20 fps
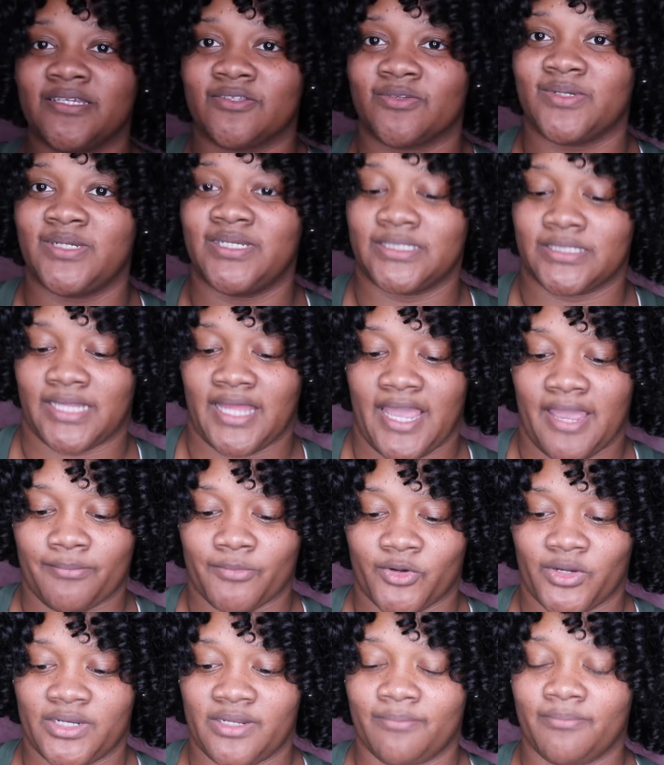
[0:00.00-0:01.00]
this one is lime
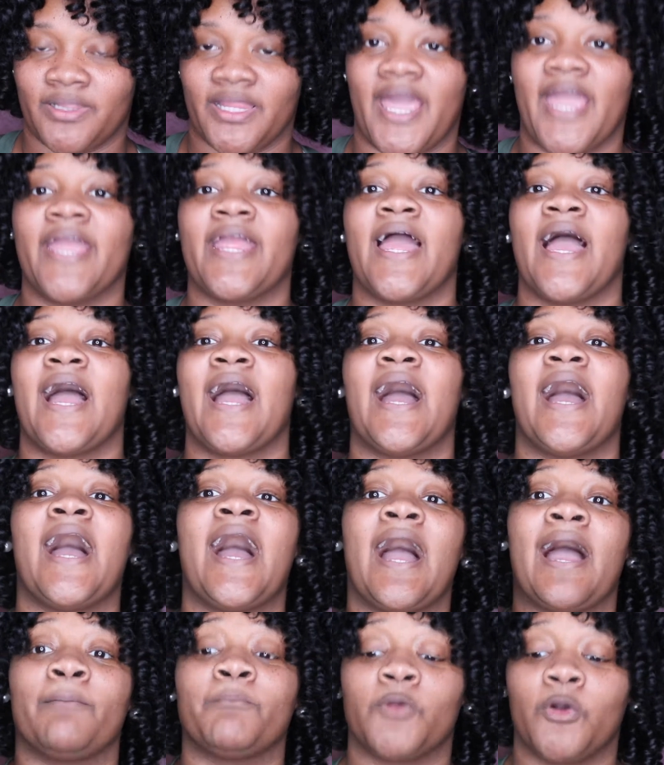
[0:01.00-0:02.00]
green and black
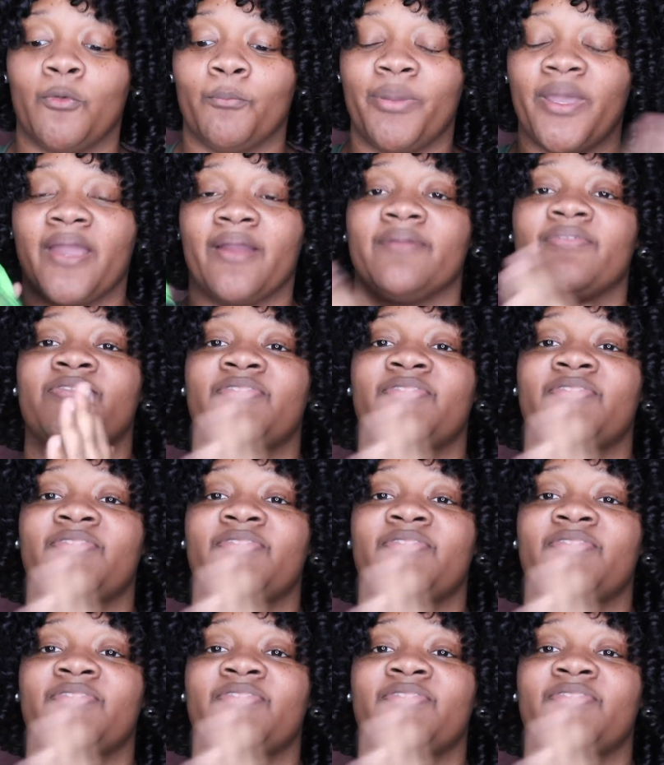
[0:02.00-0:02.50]
I'm gonna pair